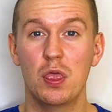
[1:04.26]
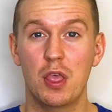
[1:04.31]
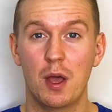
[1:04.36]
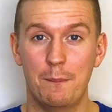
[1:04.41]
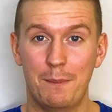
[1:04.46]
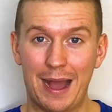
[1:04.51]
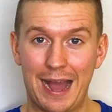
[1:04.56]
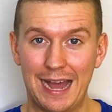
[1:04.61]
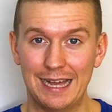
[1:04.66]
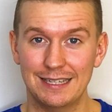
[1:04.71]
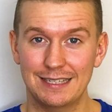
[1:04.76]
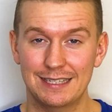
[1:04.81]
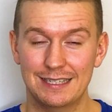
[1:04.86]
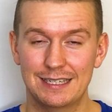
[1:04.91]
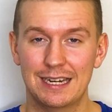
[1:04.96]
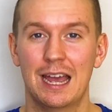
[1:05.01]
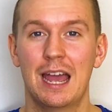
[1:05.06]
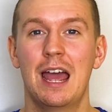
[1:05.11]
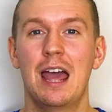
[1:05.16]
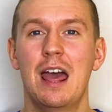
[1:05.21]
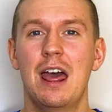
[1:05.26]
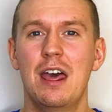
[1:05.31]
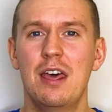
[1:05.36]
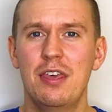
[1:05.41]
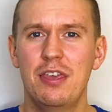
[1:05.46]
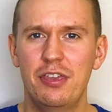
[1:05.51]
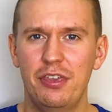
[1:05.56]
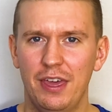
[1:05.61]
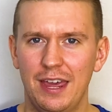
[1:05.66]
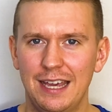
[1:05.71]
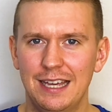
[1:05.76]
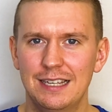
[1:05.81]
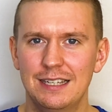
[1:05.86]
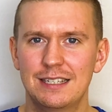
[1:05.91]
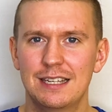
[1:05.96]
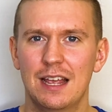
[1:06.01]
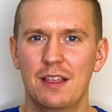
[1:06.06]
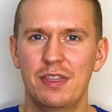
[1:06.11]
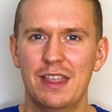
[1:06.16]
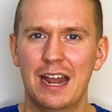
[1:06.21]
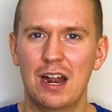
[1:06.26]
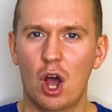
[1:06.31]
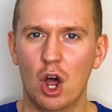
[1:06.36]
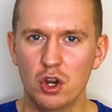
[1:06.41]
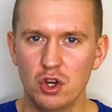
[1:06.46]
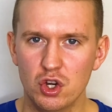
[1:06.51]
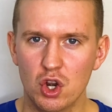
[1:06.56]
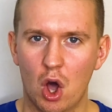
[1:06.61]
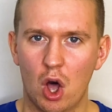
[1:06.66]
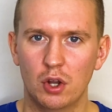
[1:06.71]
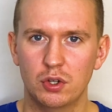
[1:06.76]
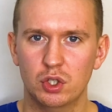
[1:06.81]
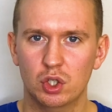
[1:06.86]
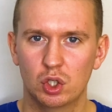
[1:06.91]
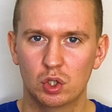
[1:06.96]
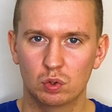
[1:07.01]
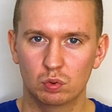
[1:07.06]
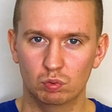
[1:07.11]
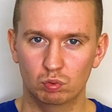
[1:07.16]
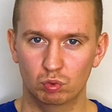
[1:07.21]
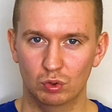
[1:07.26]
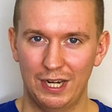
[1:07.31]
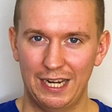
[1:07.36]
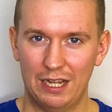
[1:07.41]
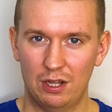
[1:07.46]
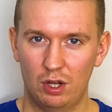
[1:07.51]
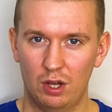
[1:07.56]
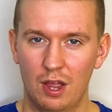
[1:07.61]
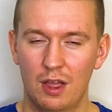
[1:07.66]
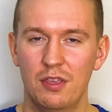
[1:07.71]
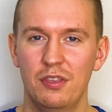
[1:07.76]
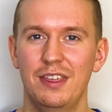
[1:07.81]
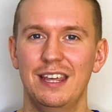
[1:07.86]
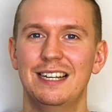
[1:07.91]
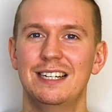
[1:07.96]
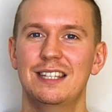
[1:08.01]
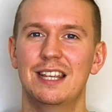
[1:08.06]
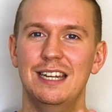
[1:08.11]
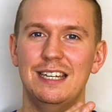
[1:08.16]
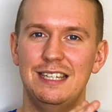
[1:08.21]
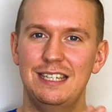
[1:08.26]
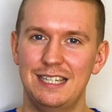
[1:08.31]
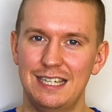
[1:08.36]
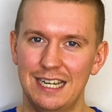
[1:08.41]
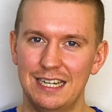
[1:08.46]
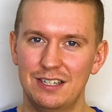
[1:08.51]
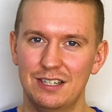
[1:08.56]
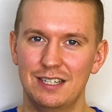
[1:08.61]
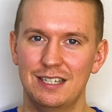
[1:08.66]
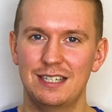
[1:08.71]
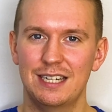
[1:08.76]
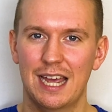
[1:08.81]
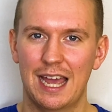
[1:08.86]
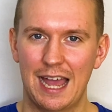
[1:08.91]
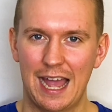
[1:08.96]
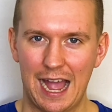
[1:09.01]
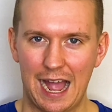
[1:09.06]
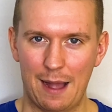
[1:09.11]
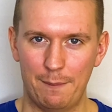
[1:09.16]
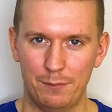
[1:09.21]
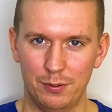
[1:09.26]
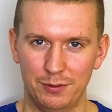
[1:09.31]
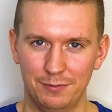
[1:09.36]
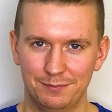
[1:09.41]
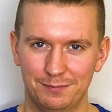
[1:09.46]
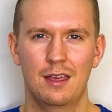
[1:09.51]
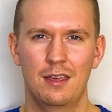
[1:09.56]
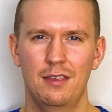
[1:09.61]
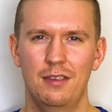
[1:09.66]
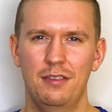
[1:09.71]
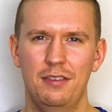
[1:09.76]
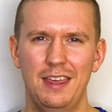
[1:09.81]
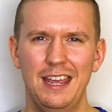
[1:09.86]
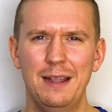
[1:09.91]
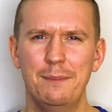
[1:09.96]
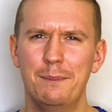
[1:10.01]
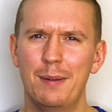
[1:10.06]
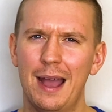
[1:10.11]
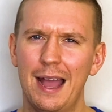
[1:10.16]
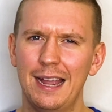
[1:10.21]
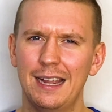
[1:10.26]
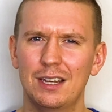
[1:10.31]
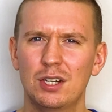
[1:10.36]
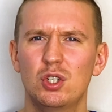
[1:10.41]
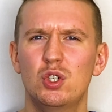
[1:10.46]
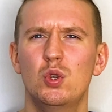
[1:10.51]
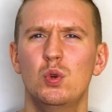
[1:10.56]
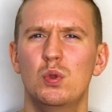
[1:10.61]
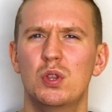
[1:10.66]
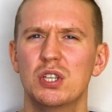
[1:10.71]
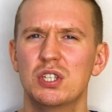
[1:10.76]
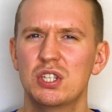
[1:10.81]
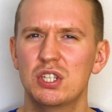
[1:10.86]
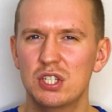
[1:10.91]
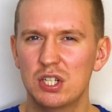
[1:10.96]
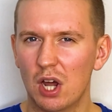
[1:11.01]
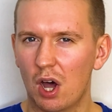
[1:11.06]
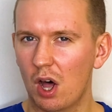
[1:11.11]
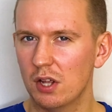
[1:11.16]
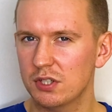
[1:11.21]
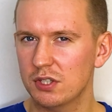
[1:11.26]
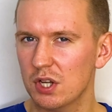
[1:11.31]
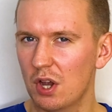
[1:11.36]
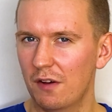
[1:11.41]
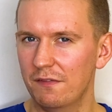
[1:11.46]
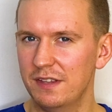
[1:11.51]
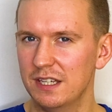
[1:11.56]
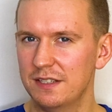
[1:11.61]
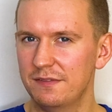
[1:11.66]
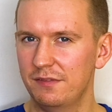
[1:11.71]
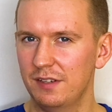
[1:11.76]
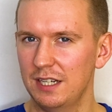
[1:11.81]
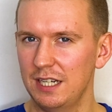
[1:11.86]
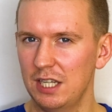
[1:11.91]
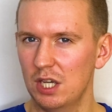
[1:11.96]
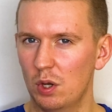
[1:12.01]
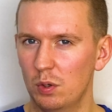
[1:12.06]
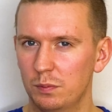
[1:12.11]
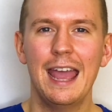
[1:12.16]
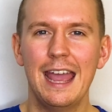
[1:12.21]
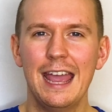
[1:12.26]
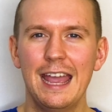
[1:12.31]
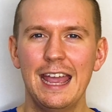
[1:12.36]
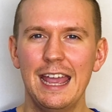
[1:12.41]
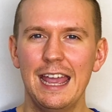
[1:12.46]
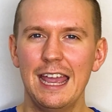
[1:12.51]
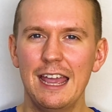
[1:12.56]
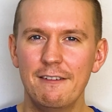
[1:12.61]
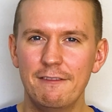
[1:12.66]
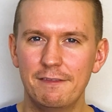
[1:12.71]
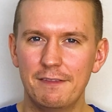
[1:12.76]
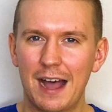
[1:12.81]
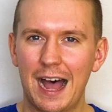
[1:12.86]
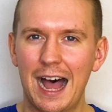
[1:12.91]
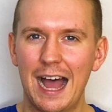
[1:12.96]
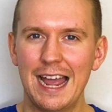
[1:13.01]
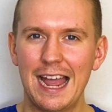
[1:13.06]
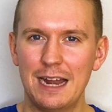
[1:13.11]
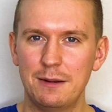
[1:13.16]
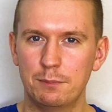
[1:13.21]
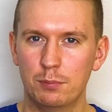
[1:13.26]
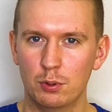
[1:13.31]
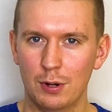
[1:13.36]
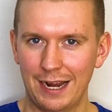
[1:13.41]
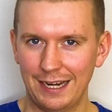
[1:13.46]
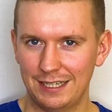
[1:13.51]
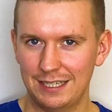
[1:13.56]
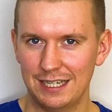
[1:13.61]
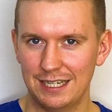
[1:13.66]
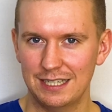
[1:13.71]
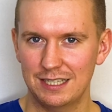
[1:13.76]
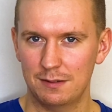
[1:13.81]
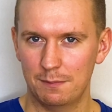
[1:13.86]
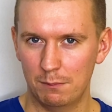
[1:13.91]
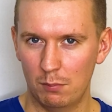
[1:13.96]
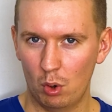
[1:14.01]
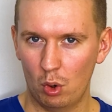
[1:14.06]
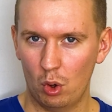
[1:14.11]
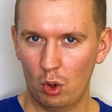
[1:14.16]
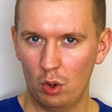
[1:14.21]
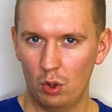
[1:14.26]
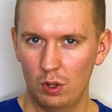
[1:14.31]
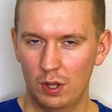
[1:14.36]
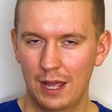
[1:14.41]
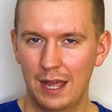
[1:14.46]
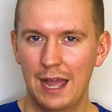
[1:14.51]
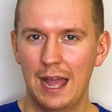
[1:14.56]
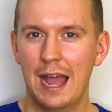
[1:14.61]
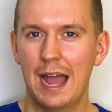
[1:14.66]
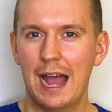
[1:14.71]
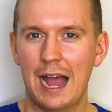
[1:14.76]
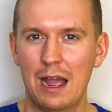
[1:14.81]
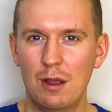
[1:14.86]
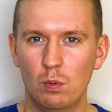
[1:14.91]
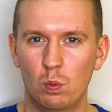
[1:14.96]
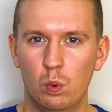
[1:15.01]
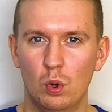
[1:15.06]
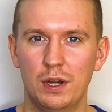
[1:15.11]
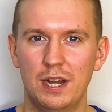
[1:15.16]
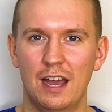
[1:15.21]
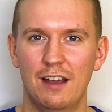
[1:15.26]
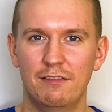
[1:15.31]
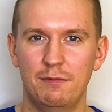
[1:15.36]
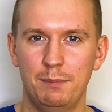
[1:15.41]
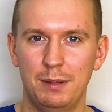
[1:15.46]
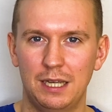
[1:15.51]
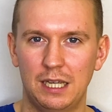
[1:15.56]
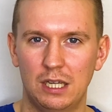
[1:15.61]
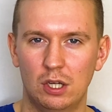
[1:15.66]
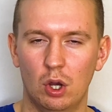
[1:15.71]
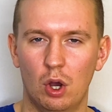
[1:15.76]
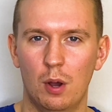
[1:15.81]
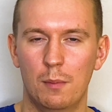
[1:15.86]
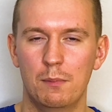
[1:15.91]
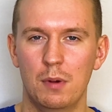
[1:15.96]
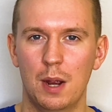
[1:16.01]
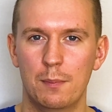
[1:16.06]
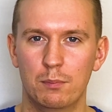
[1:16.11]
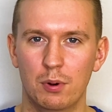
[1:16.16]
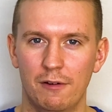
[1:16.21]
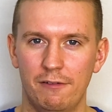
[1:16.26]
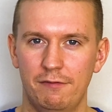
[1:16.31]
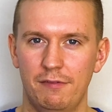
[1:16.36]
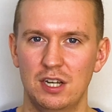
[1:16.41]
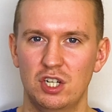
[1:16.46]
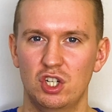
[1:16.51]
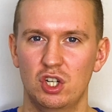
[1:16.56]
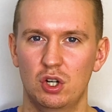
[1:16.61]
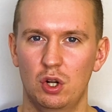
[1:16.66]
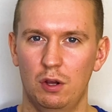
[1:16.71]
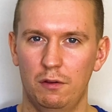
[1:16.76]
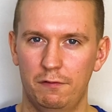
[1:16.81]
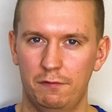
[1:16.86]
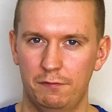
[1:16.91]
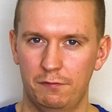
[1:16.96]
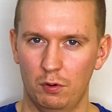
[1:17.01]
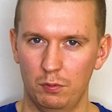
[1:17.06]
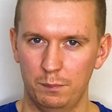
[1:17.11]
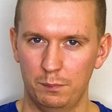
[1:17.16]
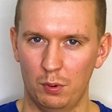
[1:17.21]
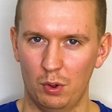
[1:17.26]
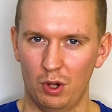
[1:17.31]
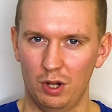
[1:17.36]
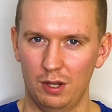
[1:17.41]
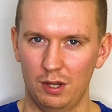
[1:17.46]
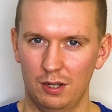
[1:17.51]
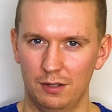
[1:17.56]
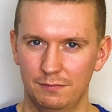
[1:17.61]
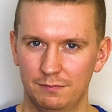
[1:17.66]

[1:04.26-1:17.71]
the past. Things that are not real, things that didn't happen. Think back to the start of this video. If I had practiced more, I would have become a professional footballer.